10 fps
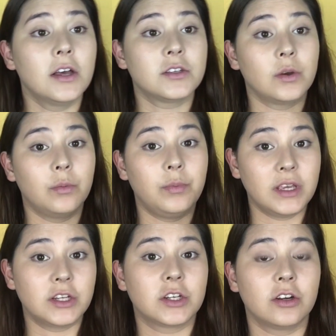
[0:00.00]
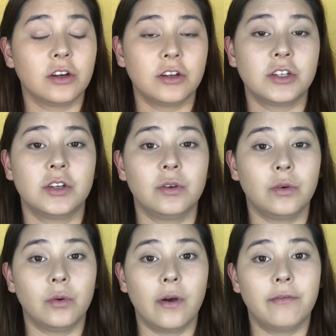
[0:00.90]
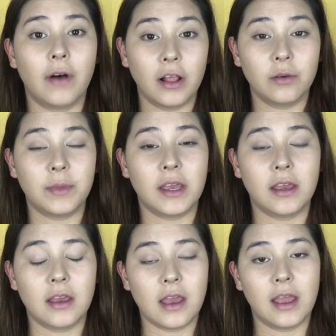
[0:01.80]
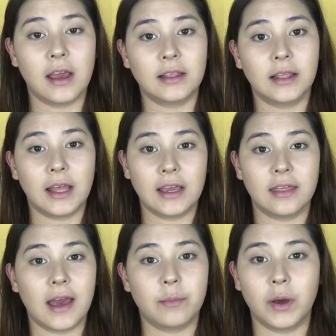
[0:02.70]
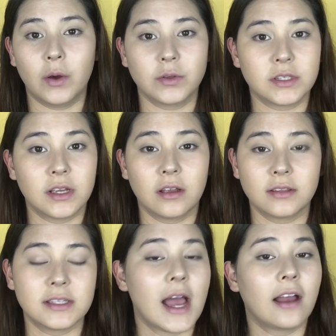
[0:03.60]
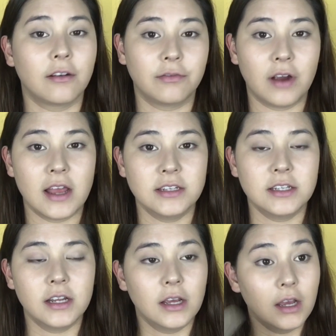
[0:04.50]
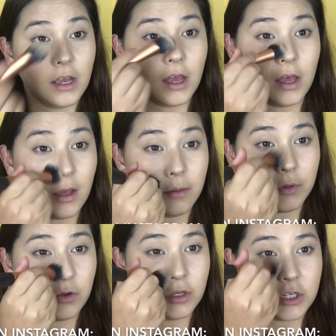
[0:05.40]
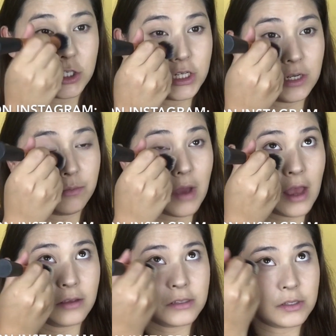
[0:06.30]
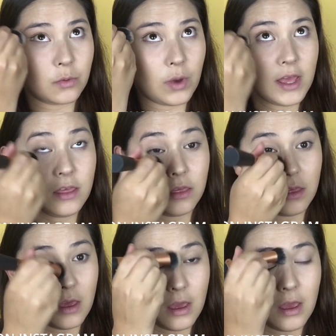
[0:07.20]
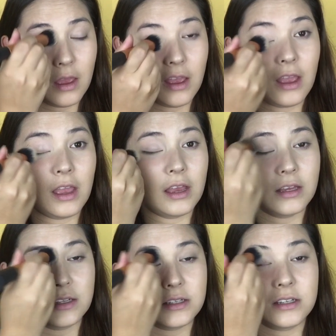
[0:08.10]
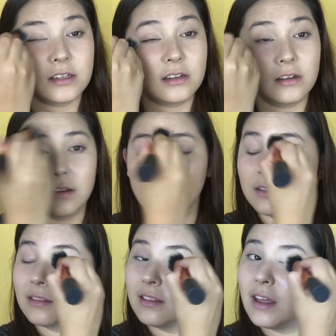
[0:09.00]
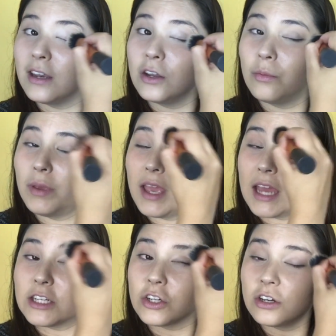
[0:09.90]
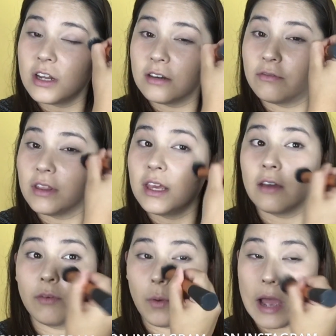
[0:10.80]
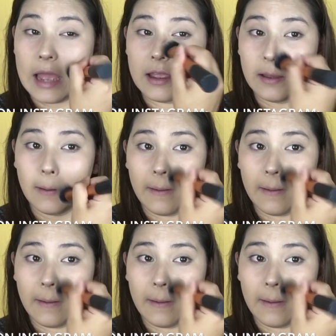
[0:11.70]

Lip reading: So be sure to follow me and like that post and tag a friend who you sheet mask with, and then you'll be entered in for the giveaway.